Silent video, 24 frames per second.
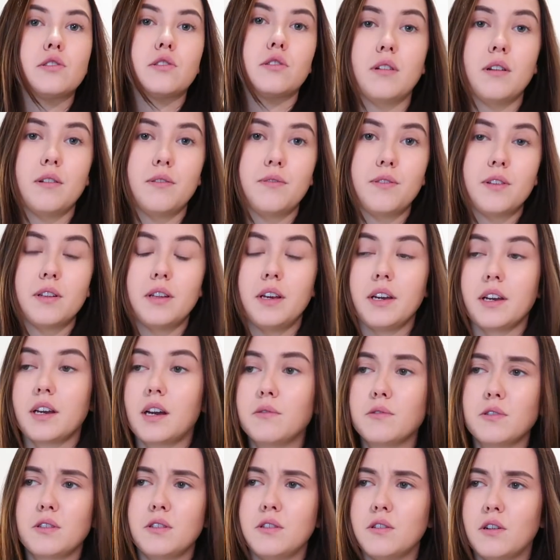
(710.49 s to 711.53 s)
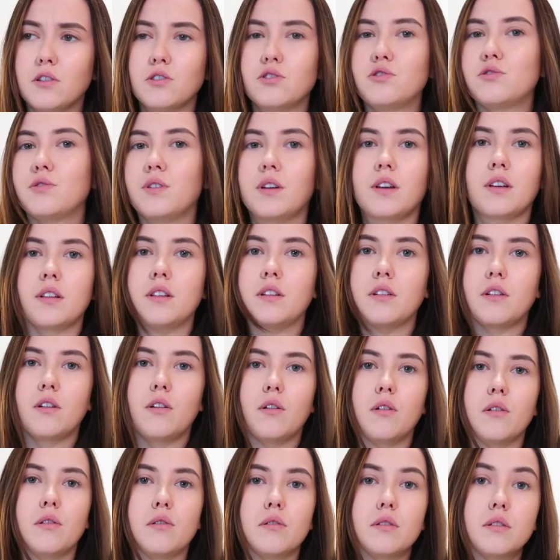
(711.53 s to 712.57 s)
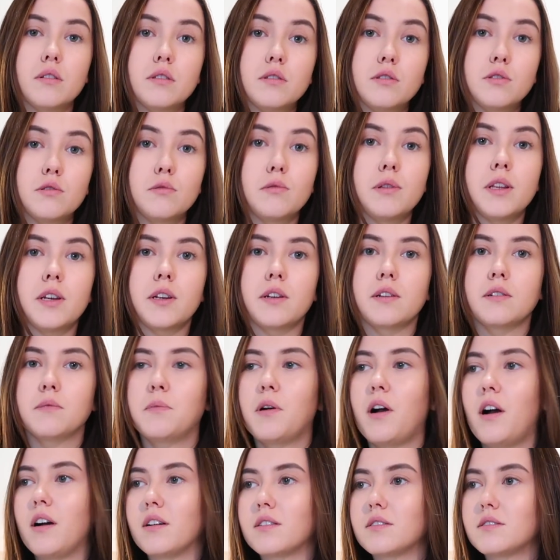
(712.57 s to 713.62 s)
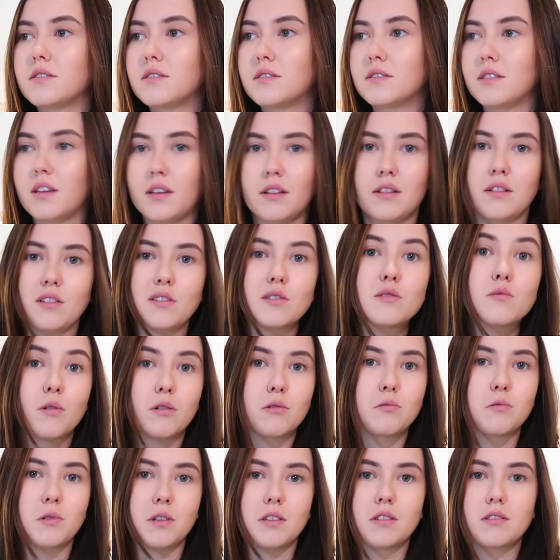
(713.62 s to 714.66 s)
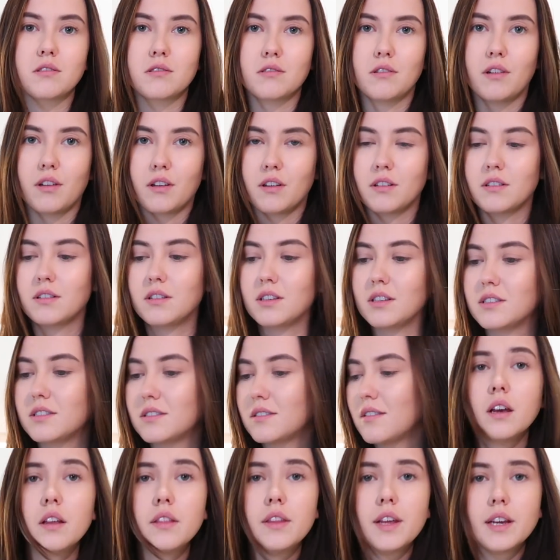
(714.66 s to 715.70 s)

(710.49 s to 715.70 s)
so I feel like I would not drink the whole 2-liter box in this 1 week, so I got this.